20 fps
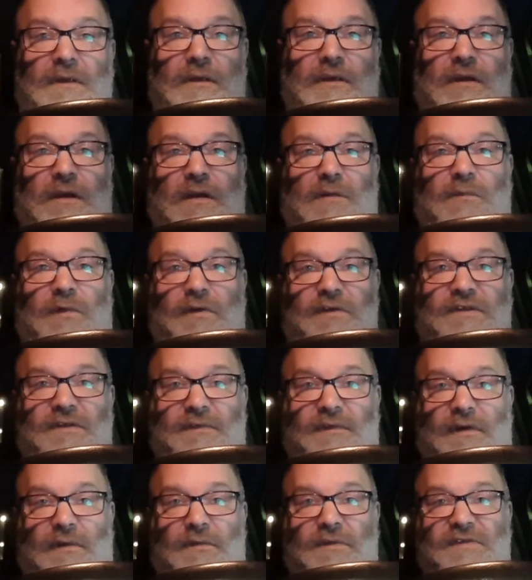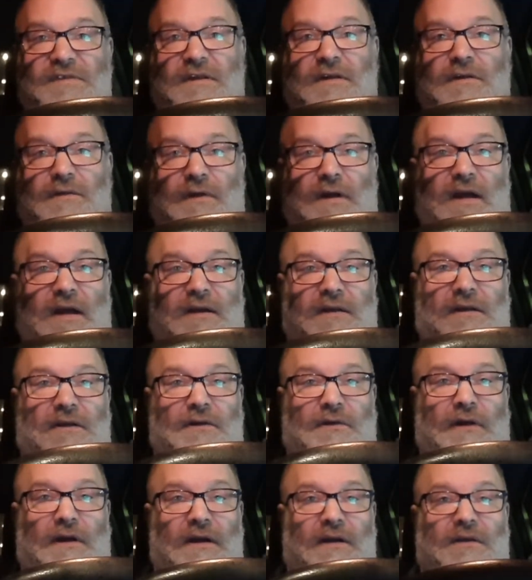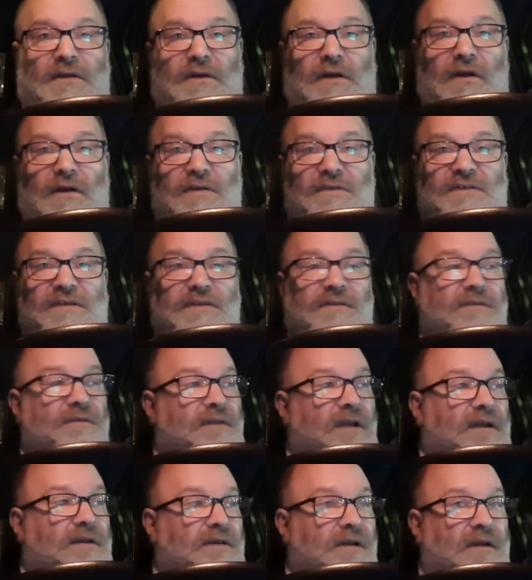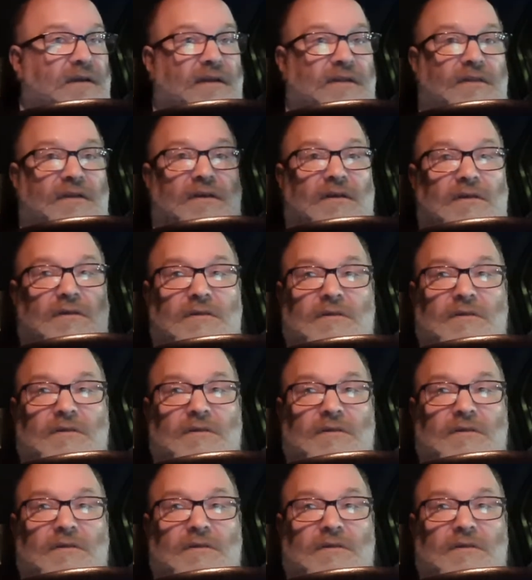And most of it was Interac and credit cards and that kind of thing.